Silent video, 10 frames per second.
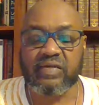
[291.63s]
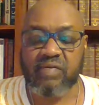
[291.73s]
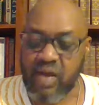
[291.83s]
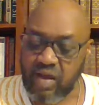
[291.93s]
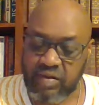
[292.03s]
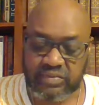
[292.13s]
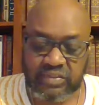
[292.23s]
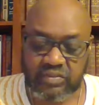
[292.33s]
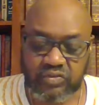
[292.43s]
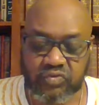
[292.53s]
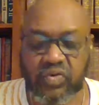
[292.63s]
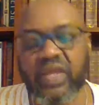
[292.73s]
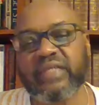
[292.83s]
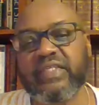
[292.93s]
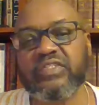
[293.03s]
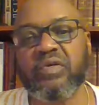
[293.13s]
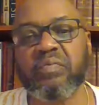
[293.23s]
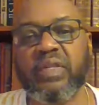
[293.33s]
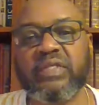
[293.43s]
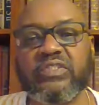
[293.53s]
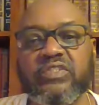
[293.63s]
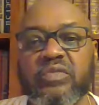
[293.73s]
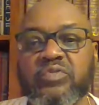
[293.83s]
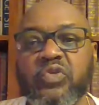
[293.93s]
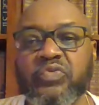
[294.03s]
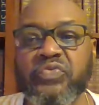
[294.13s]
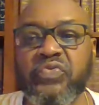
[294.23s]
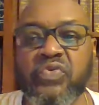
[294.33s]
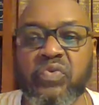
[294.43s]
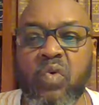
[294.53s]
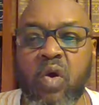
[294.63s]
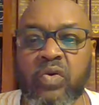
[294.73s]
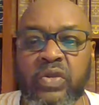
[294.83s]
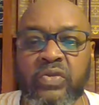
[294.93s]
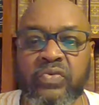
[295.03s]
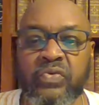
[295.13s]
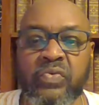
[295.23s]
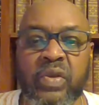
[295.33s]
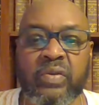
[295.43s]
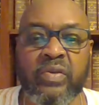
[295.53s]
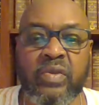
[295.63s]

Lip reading: Wow, it's a little strange. There's some places, some churches you can walk into and